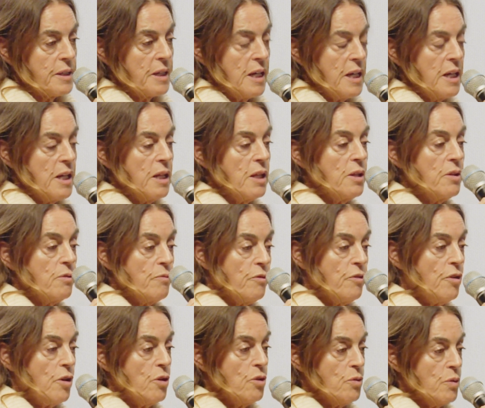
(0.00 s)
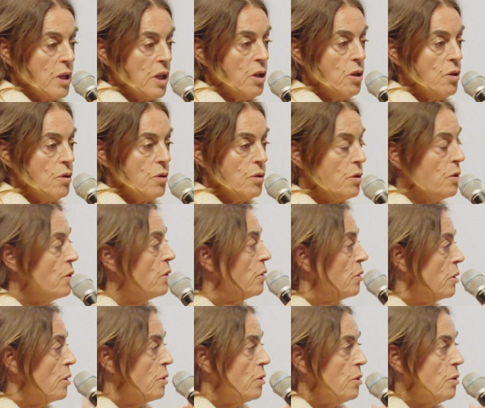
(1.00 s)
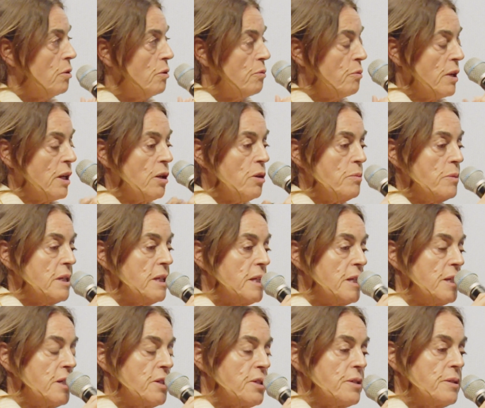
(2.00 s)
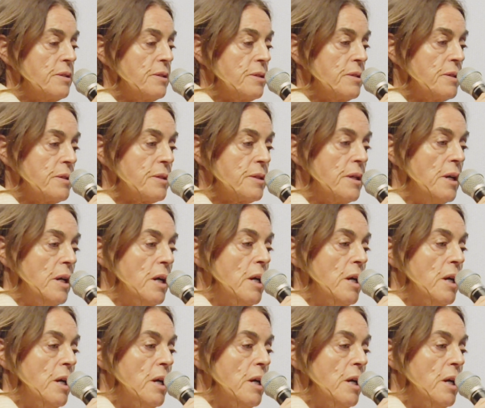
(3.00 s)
kiln, following your recommendations.